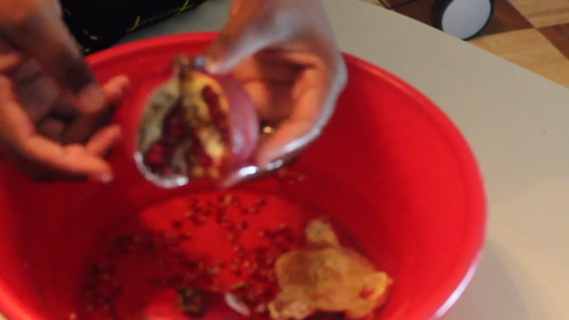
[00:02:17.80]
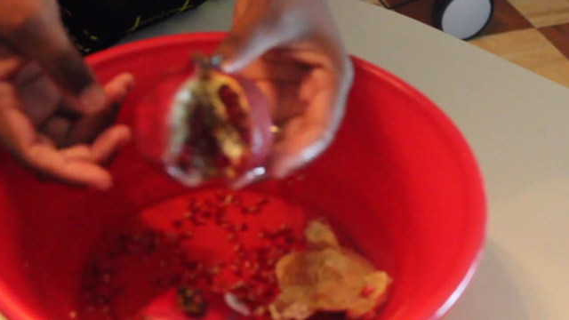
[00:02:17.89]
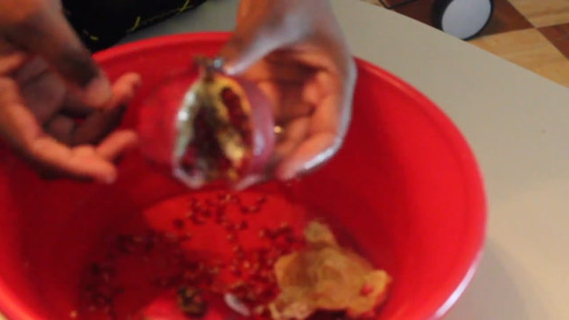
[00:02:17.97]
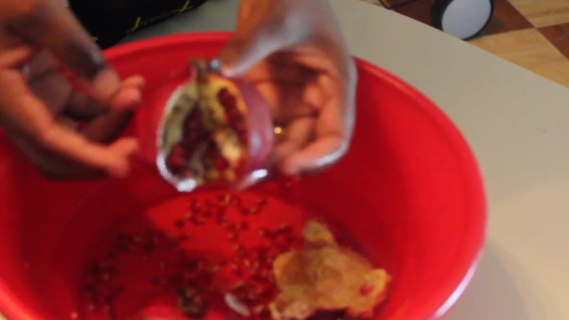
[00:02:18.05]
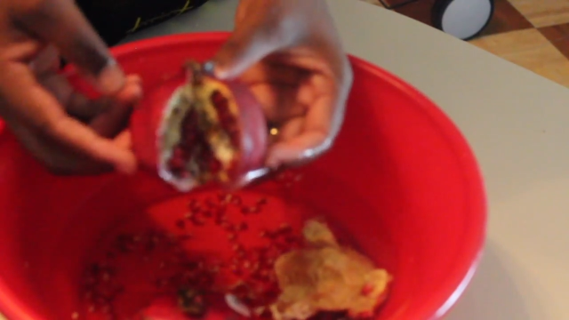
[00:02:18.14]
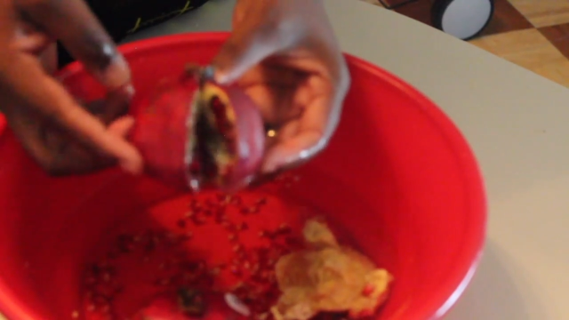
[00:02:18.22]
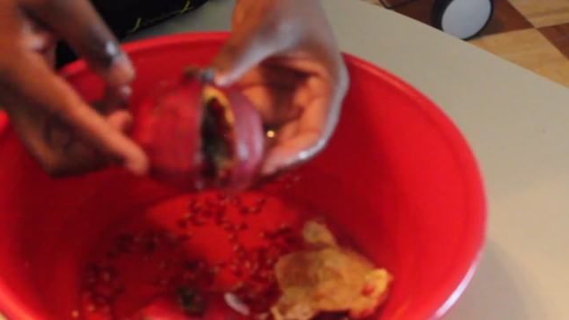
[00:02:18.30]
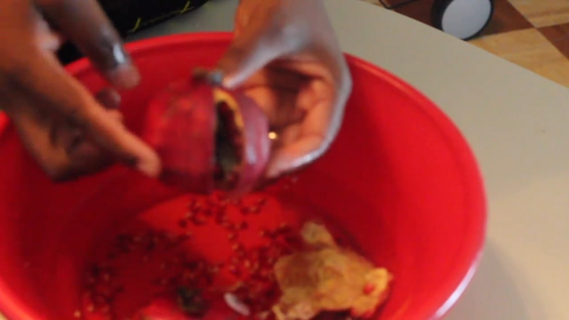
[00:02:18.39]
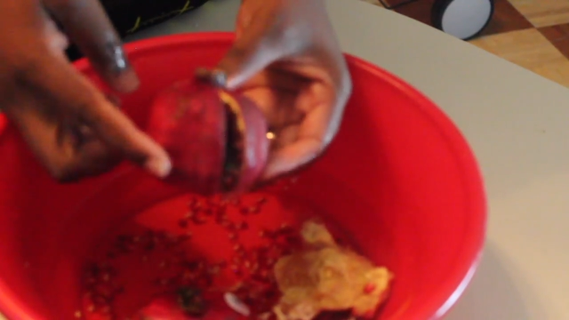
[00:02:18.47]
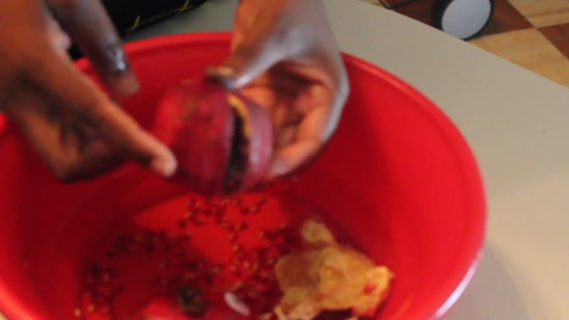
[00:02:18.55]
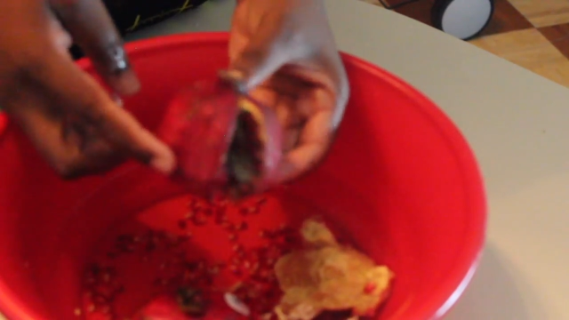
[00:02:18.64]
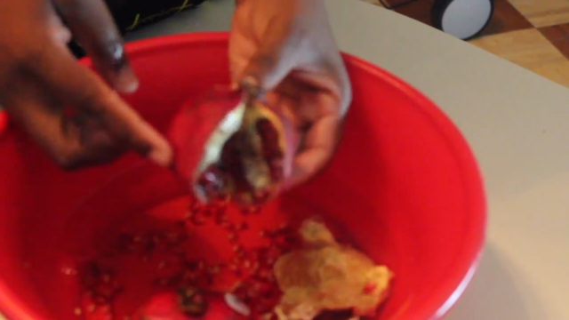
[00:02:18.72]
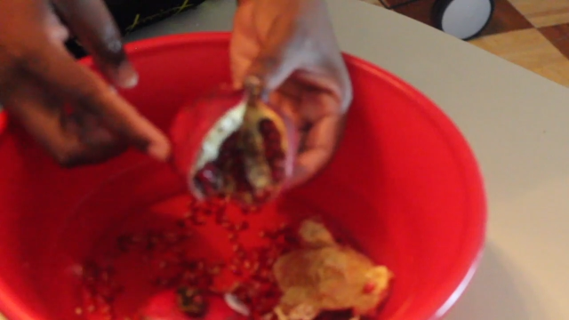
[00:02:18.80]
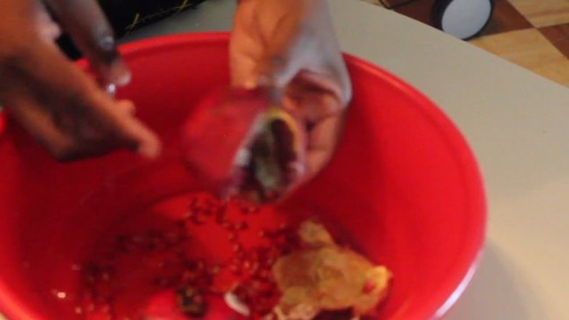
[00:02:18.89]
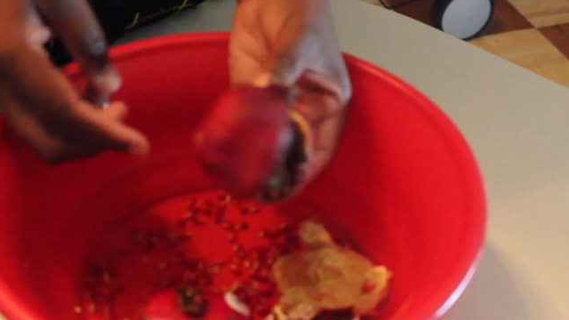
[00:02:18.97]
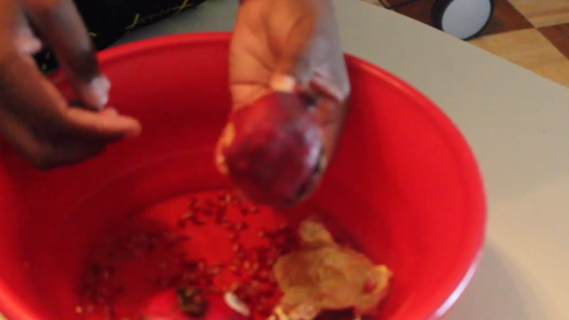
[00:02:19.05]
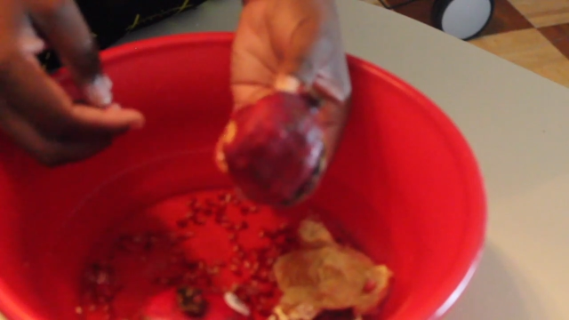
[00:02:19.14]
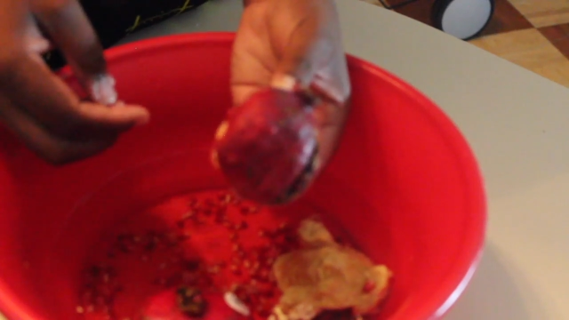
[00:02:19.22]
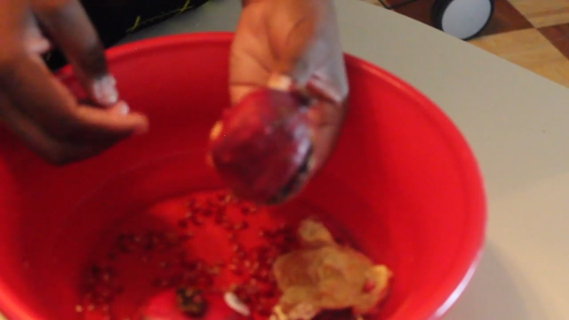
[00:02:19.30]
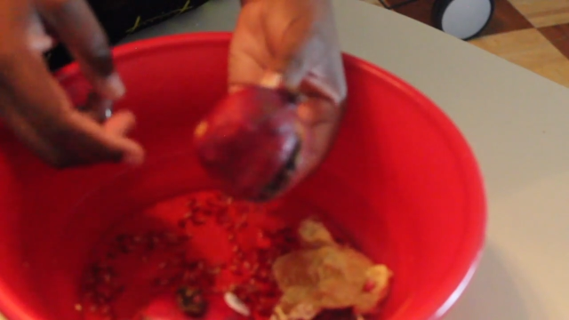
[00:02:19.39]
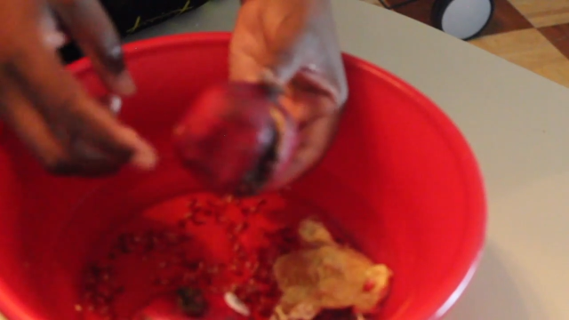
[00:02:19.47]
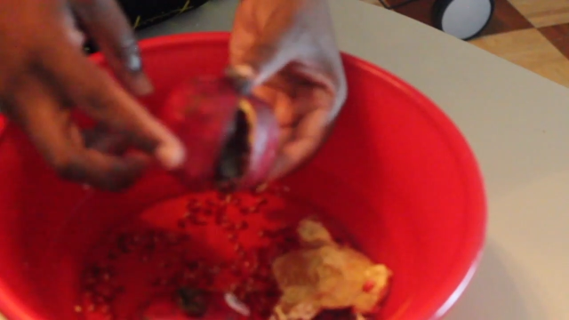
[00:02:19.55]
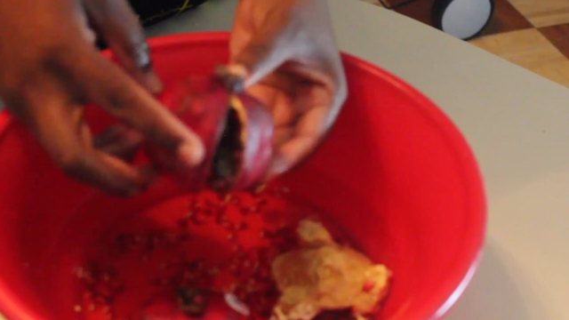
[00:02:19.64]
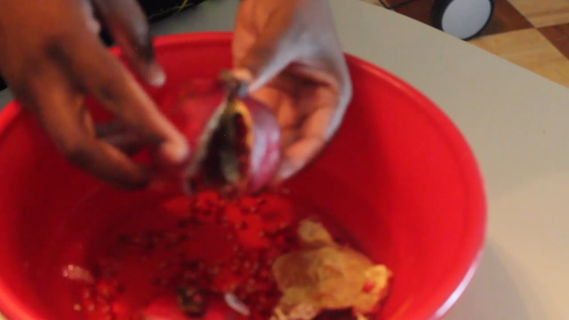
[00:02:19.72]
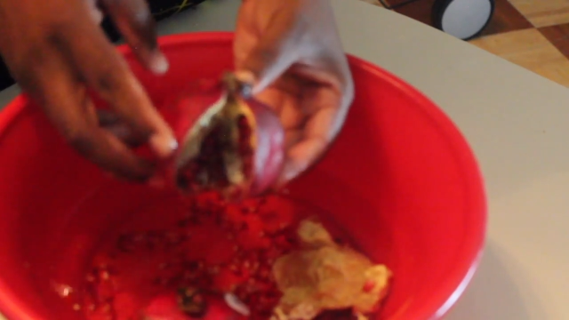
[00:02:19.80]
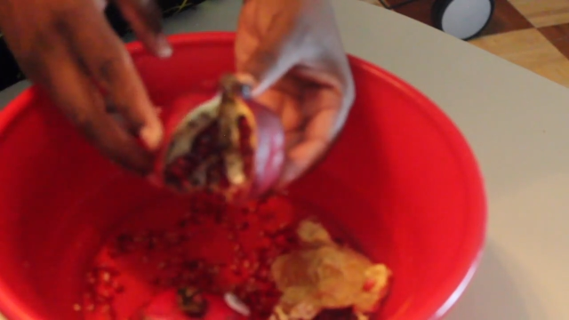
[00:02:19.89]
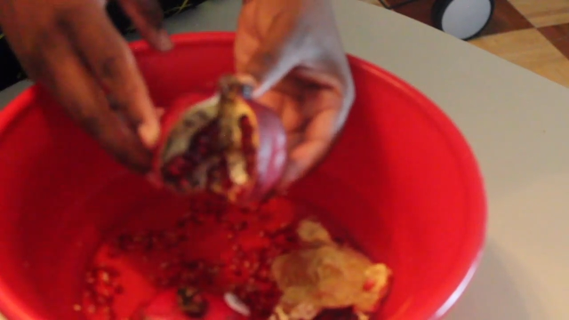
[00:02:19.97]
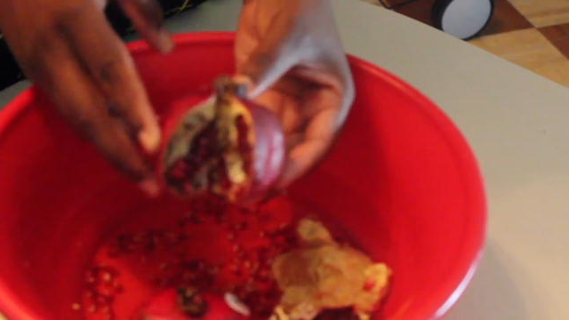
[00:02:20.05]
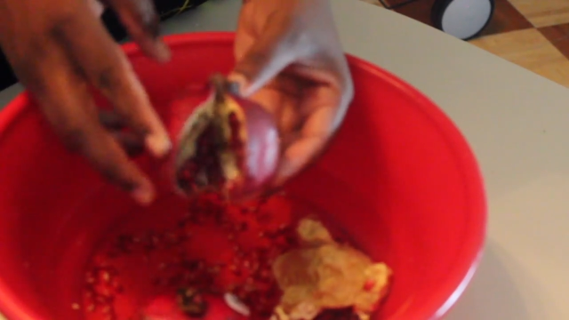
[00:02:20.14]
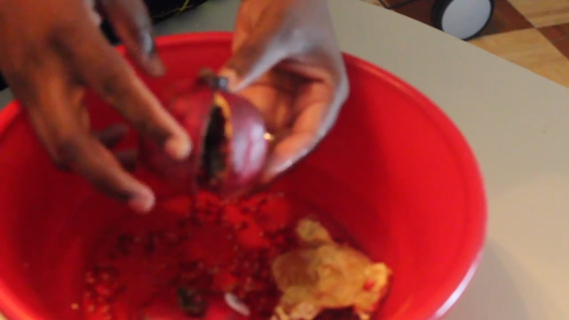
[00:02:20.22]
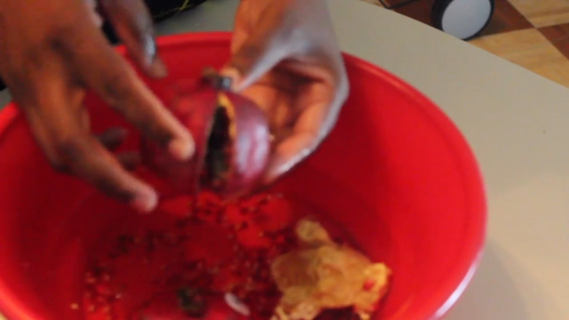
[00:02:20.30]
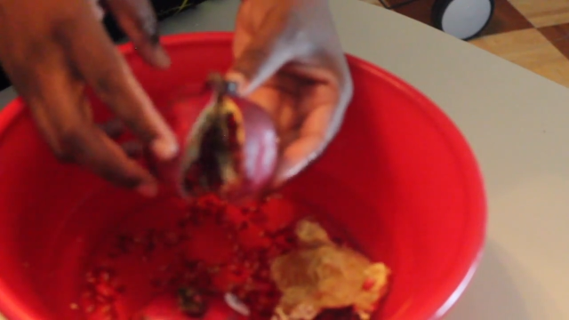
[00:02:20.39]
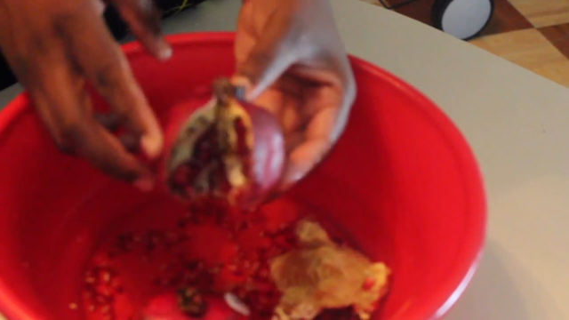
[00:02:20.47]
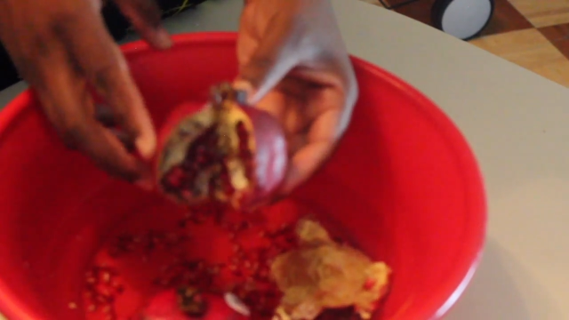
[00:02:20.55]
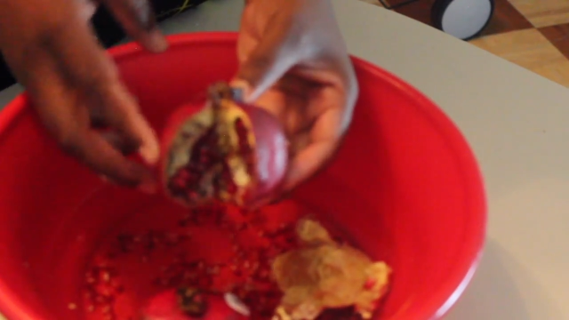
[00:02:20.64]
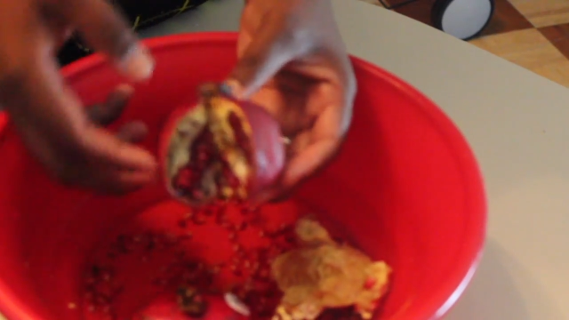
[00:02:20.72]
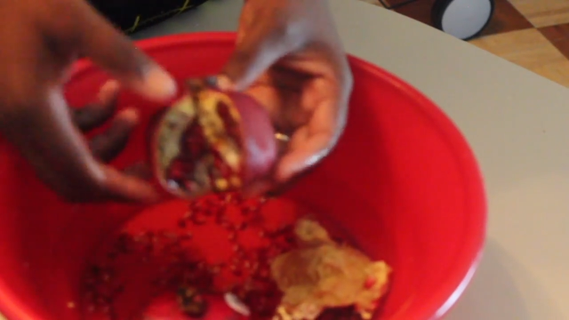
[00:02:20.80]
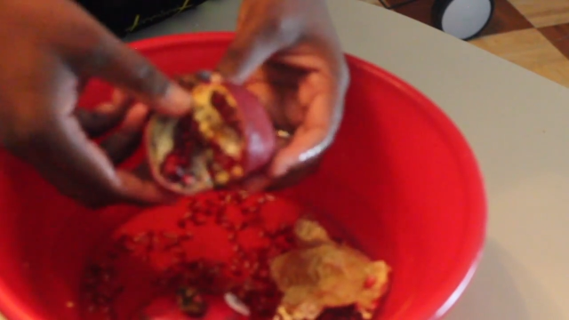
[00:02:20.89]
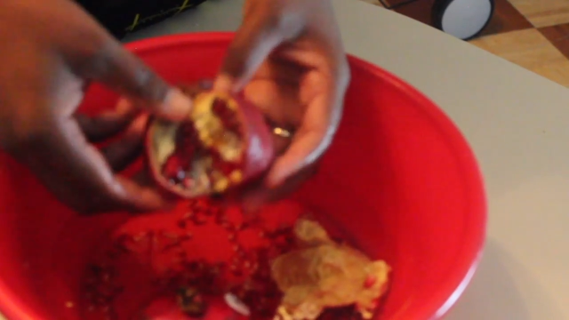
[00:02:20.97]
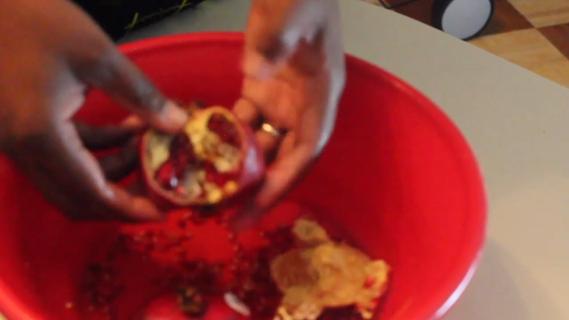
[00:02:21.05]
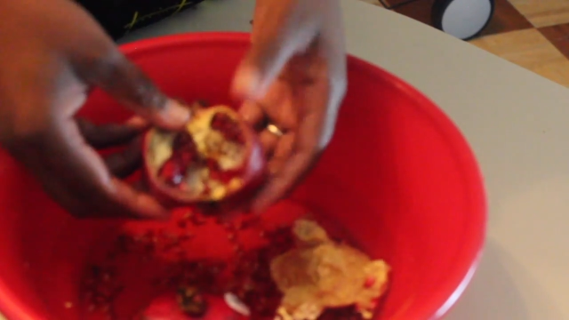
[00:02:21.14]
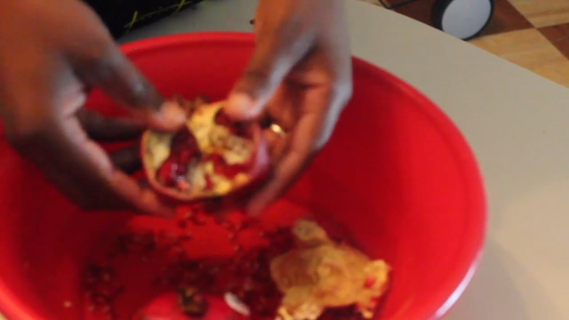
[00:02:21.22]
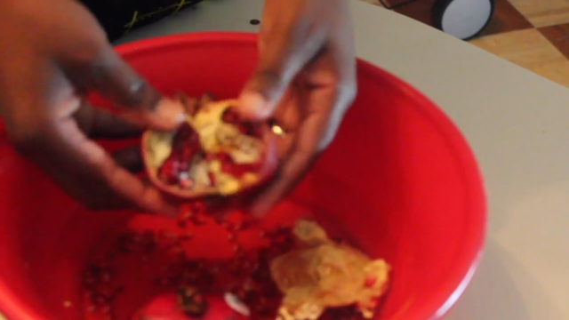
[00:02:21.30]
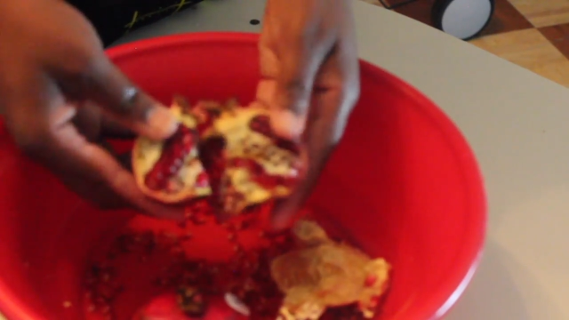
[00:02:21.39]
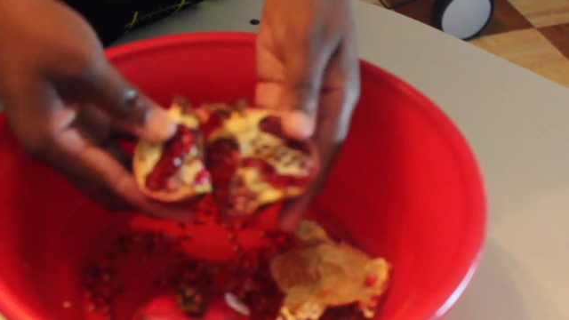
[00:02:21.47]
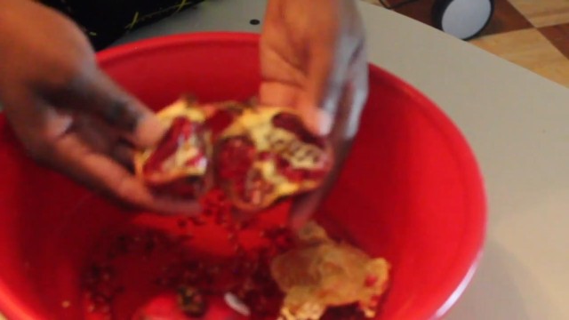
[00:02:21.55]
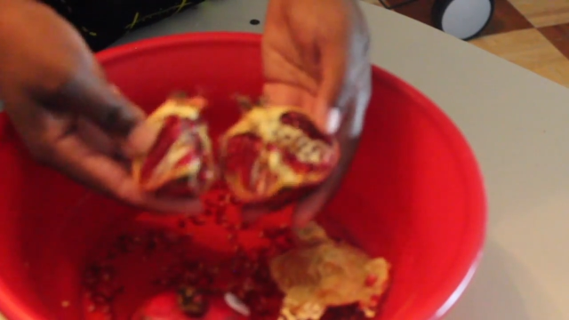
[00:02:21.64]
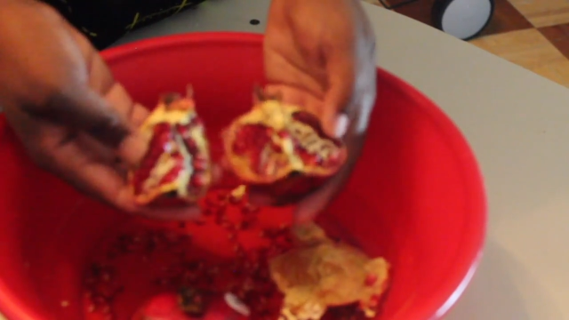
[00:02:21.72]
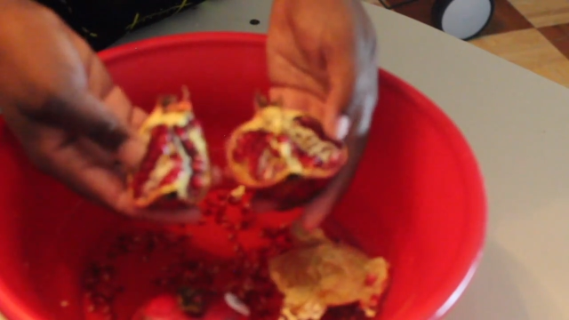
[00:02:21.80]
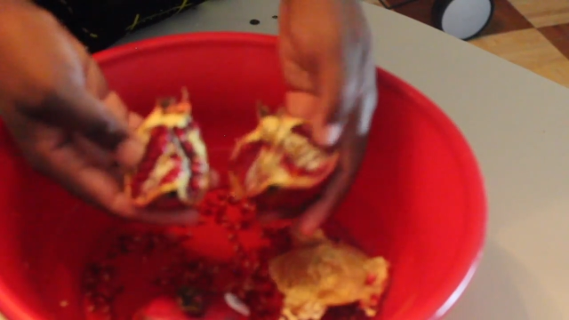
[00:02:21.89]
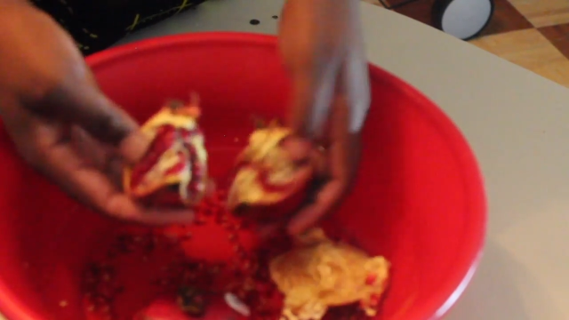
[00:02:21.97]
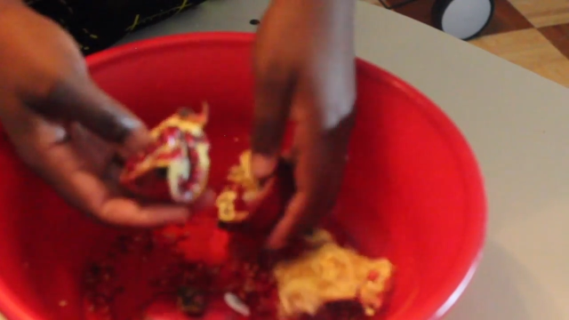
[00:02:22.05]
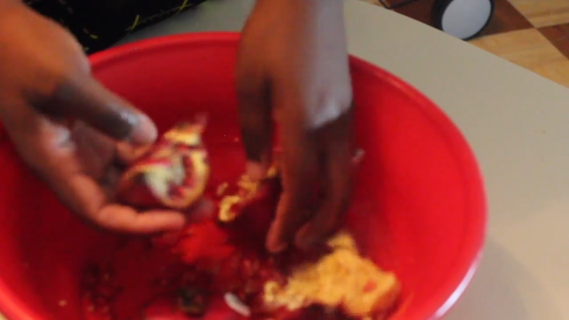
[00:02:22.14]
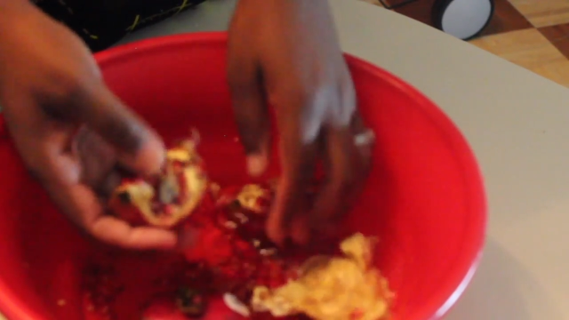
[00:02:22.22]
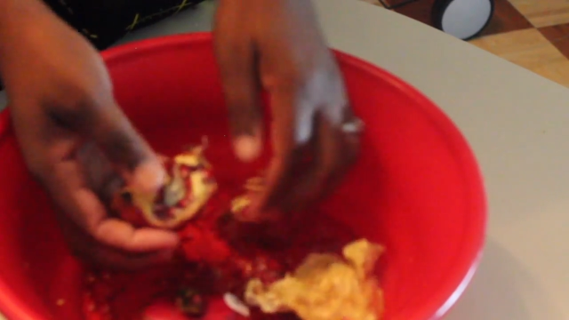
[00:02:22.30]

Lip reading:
[unreadable: no face in view]